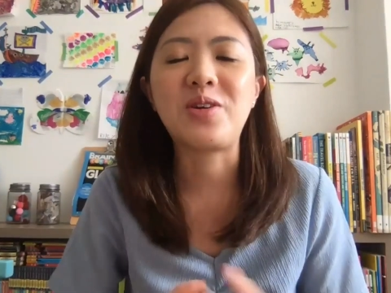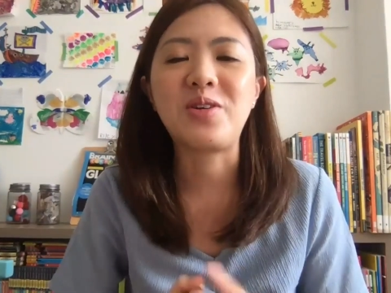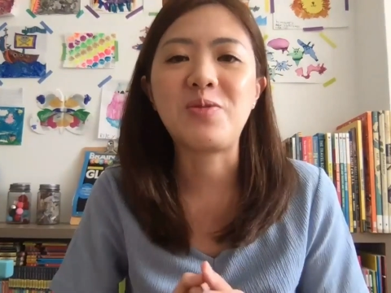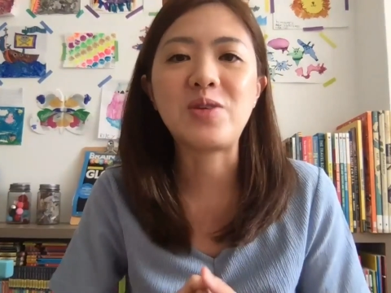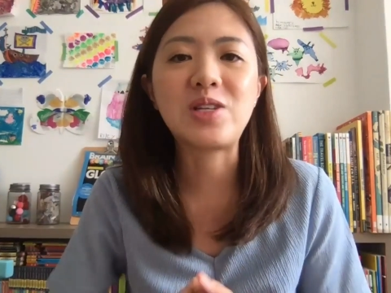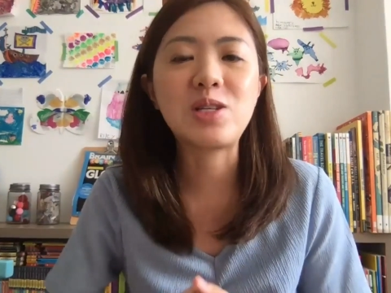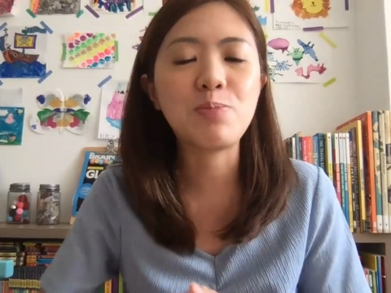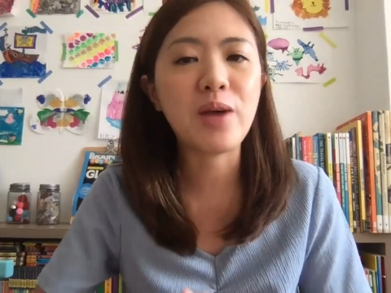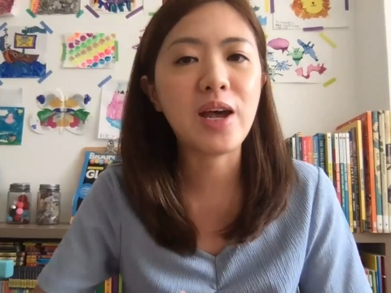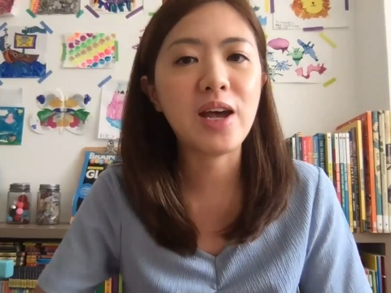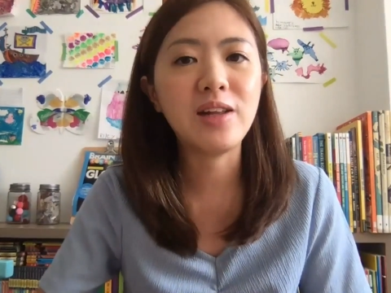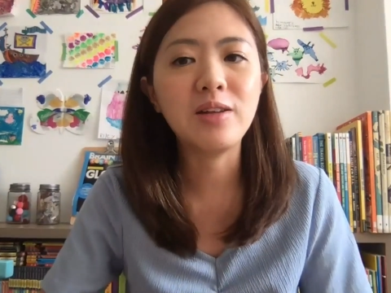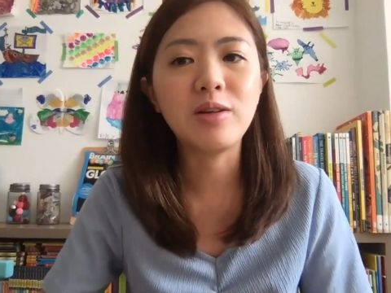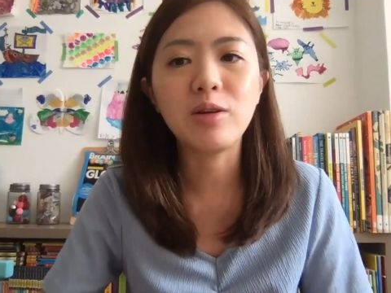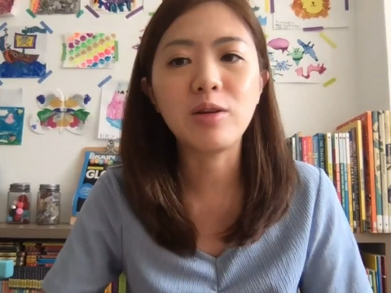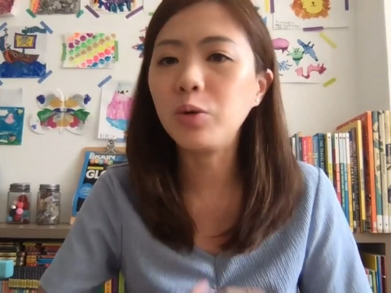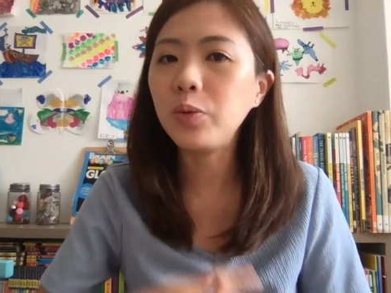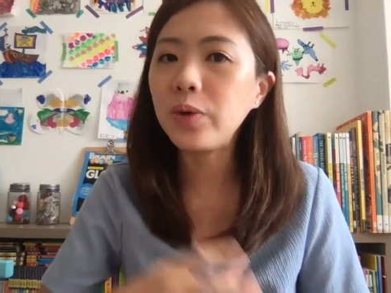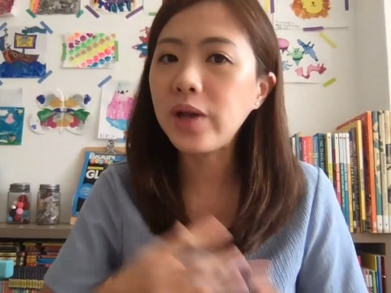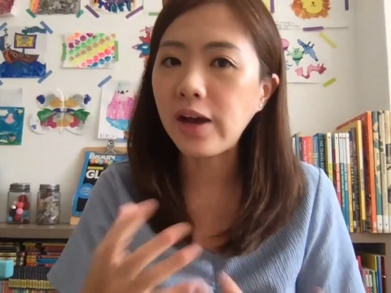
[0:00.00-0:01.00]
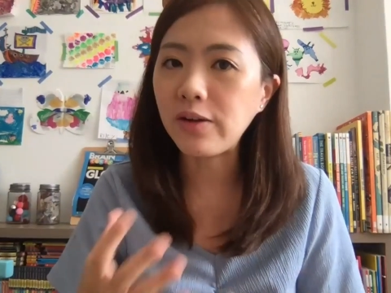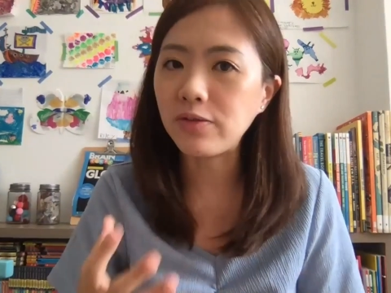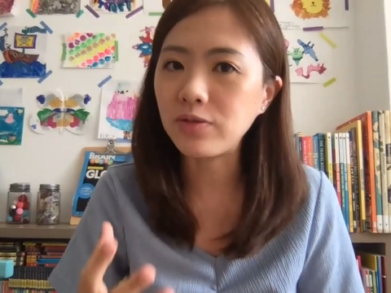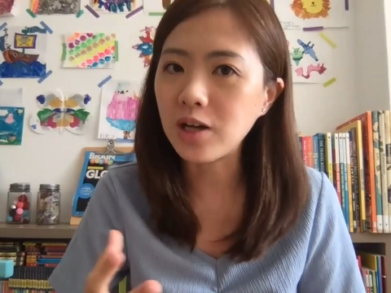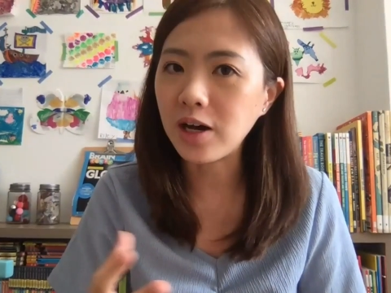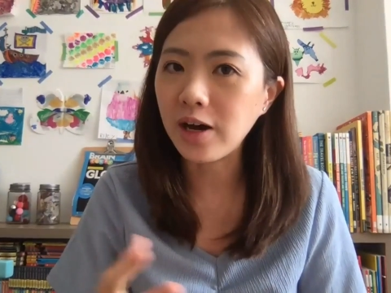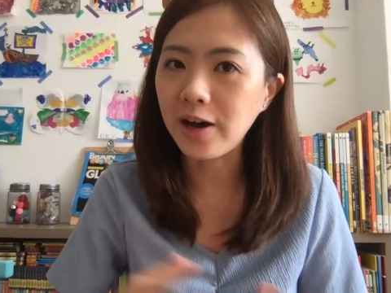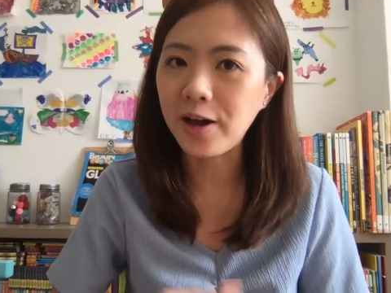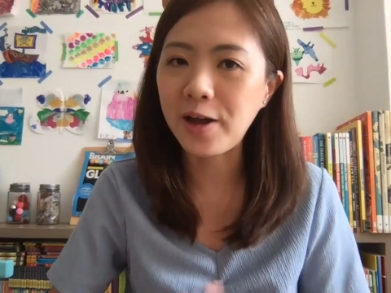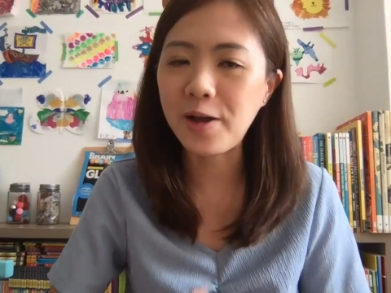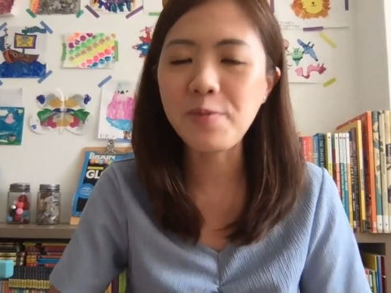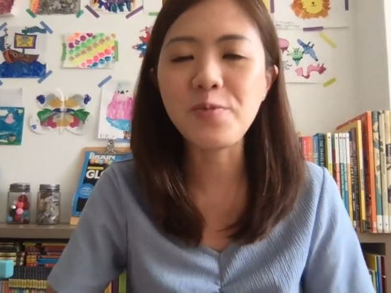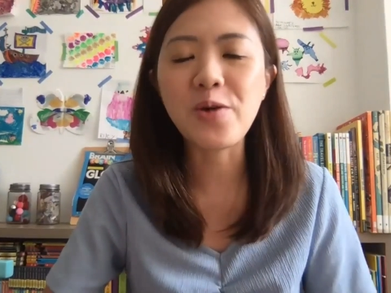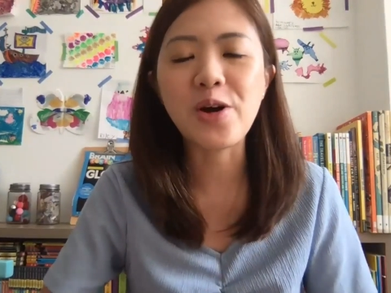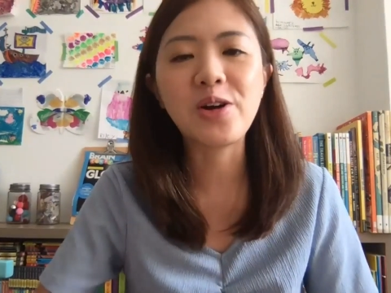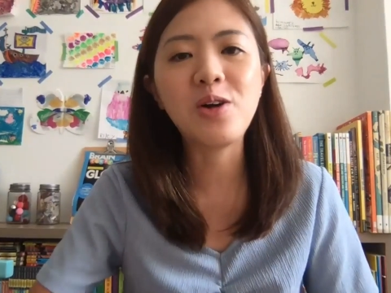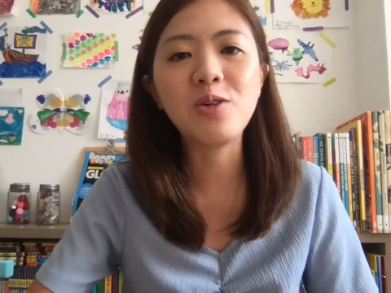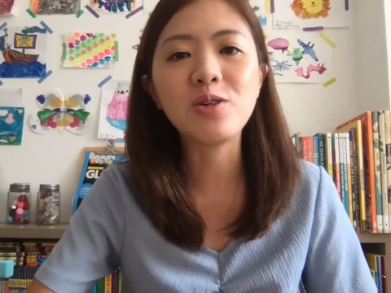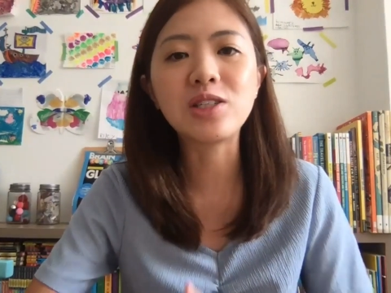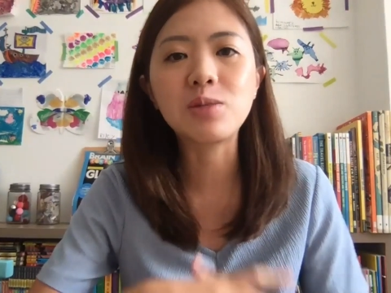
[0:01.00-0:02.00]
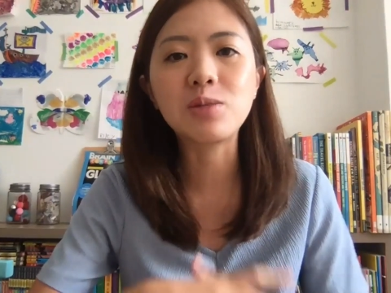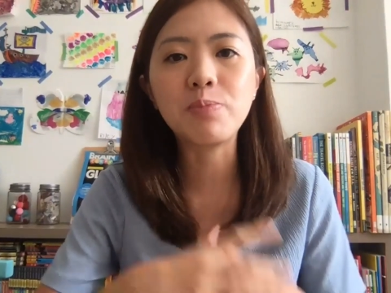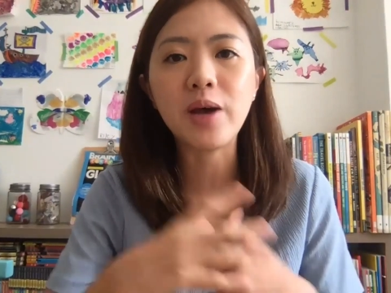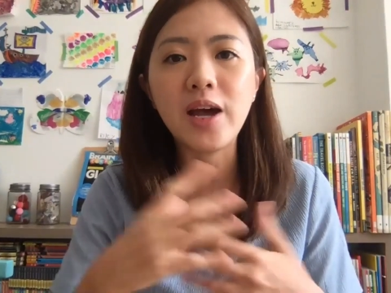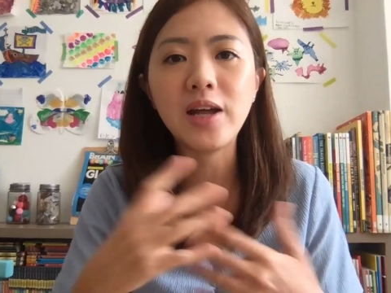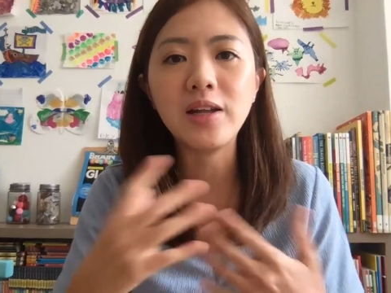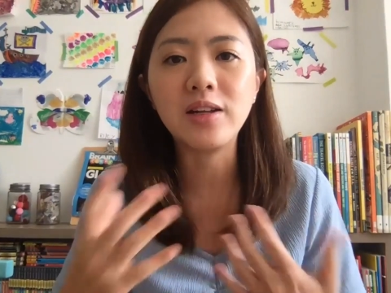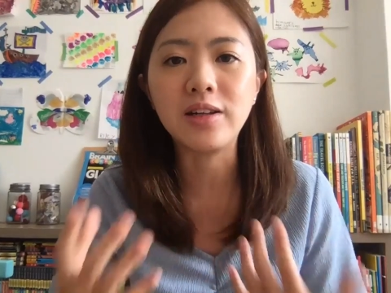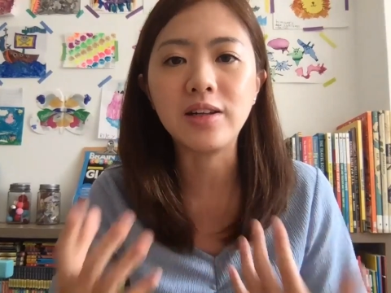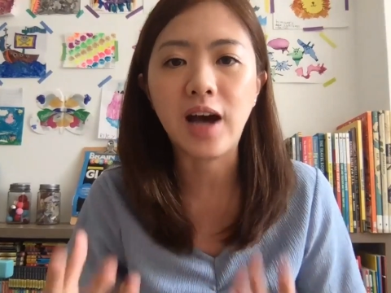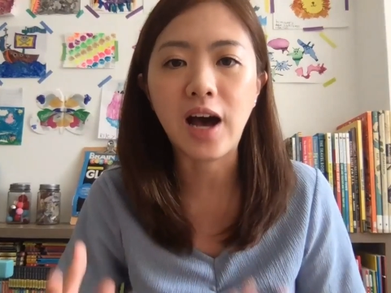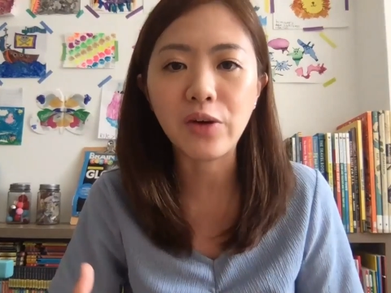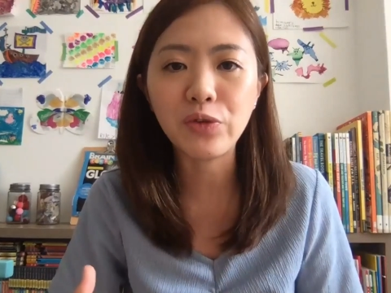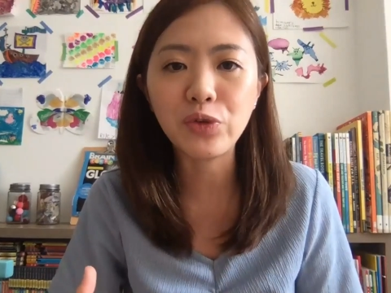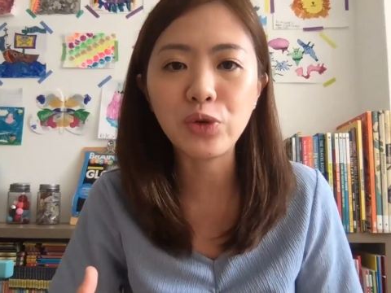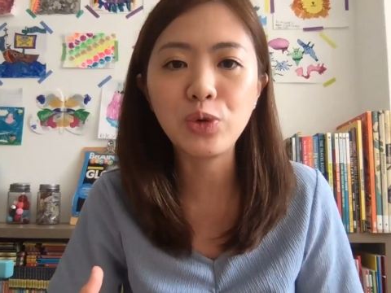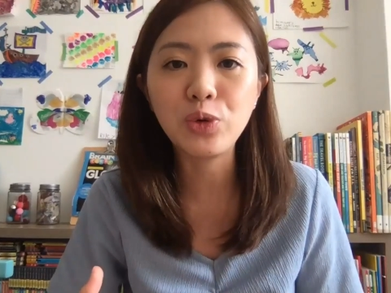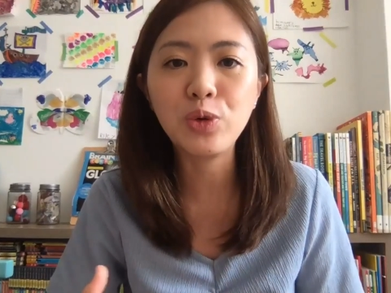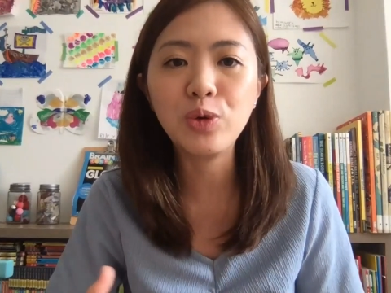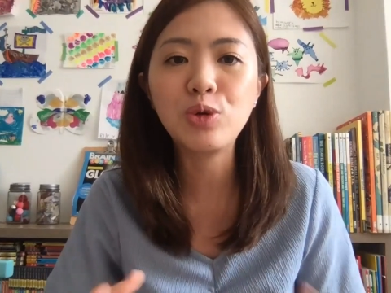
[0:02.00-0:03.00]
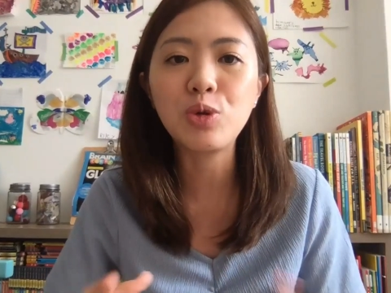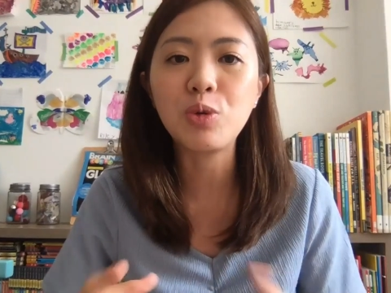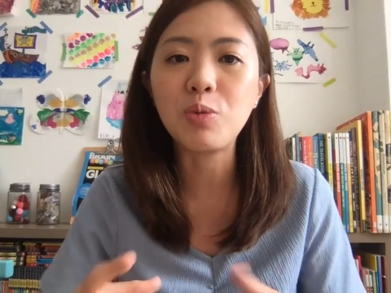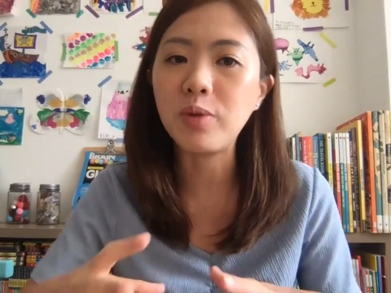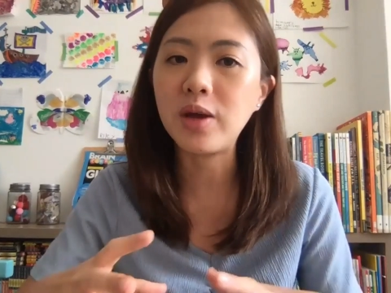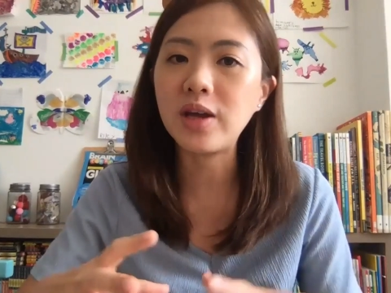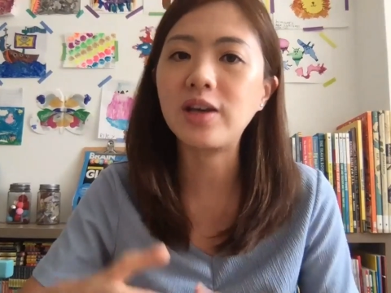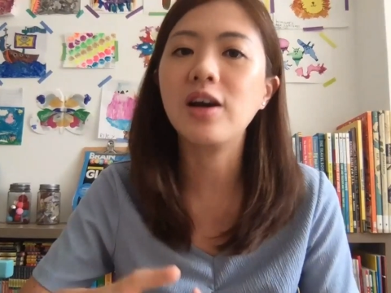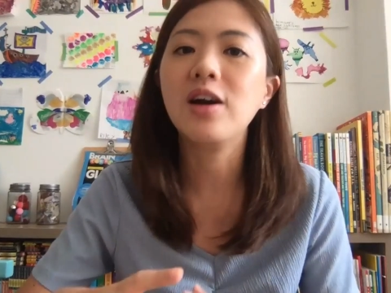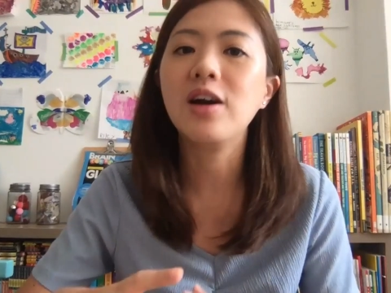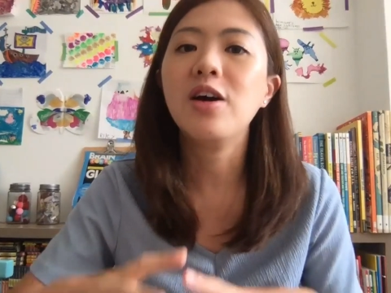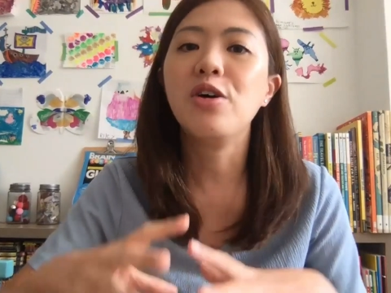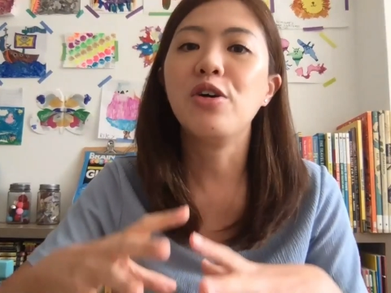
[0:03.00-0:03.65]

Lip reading: We have time. Why not we spend an afternoon to make